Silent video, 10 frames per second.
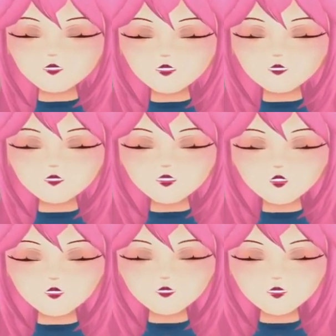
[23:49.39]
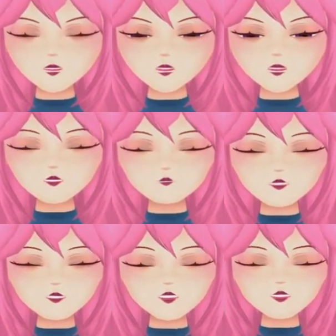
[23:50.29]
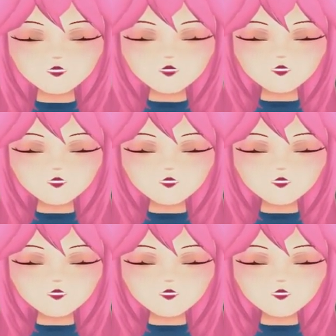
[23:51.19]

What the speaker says: to go over how that would be added.